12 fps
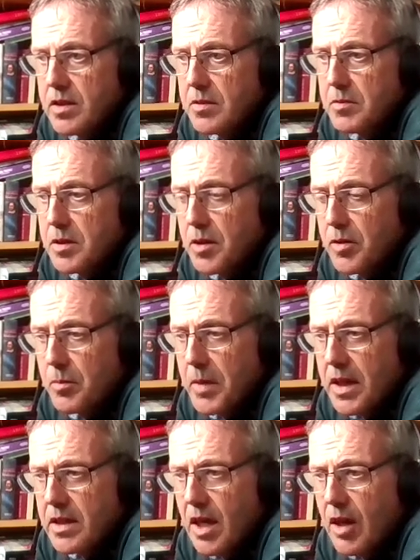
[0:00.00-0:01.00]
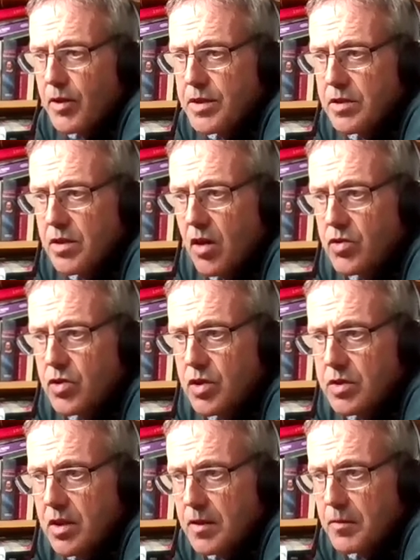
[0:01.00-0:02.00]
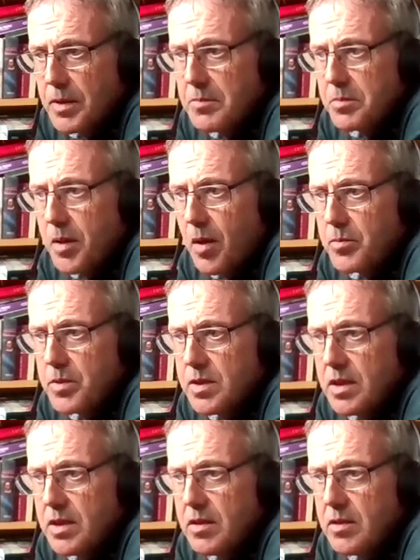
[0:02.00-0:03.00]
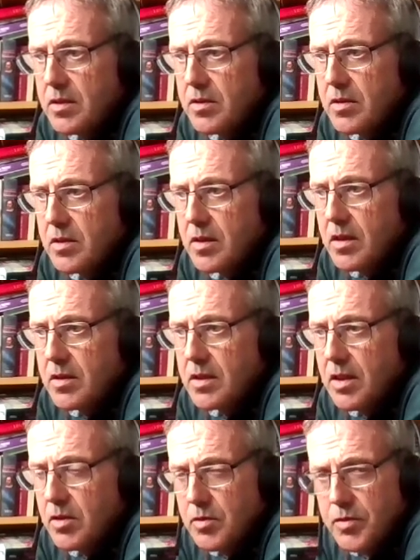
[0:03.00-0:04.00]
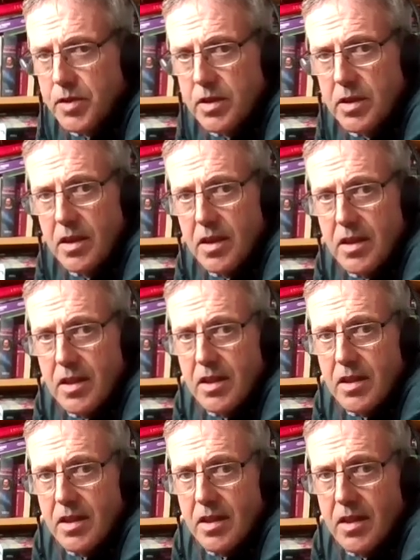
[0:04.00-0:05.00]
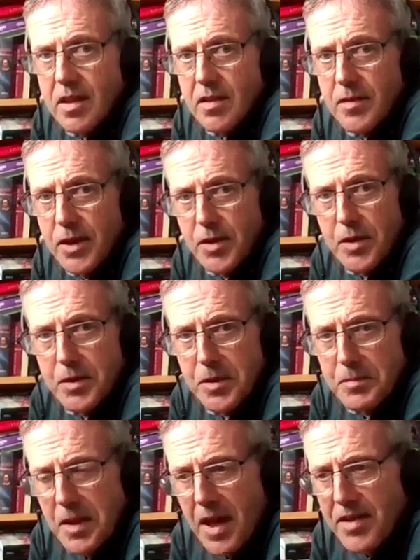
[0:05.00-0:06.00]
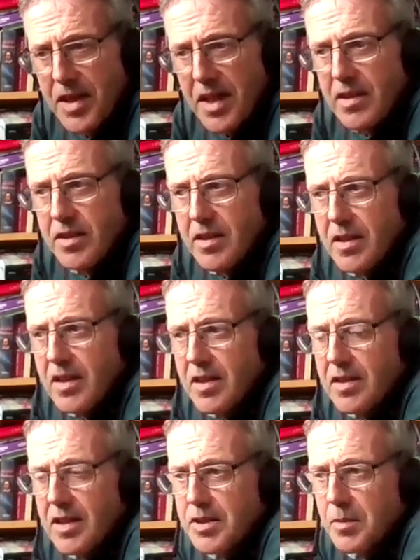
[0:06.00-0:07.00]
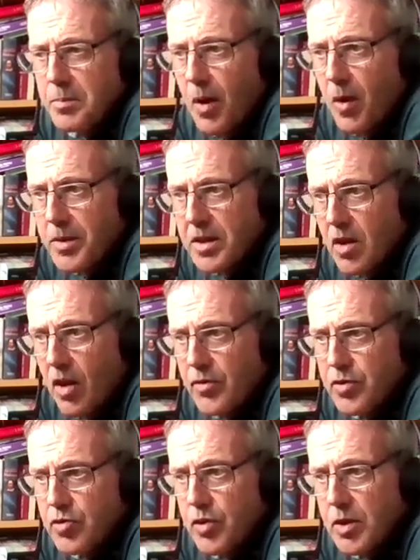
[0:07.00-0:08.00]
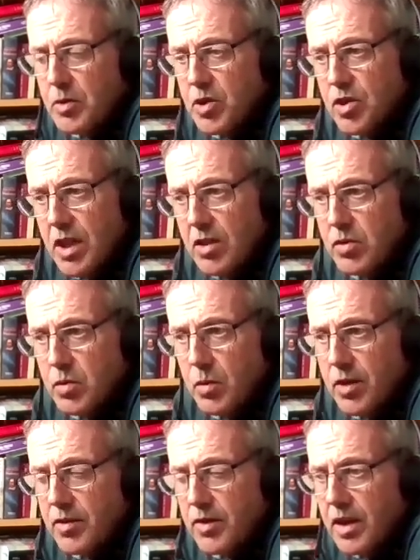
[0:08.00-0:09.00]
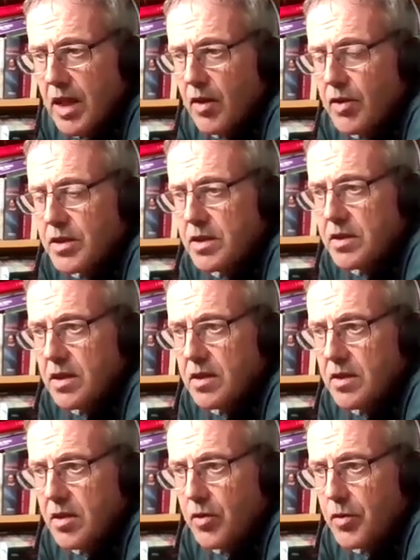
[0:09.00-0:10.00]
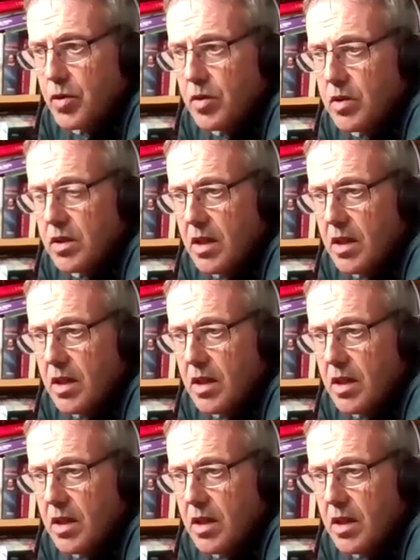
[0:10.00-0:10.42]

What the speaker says: The main character's conscious that there've been bombs in Guildford. And then there's a bomb in Coventry which kills one of the characters in the novel.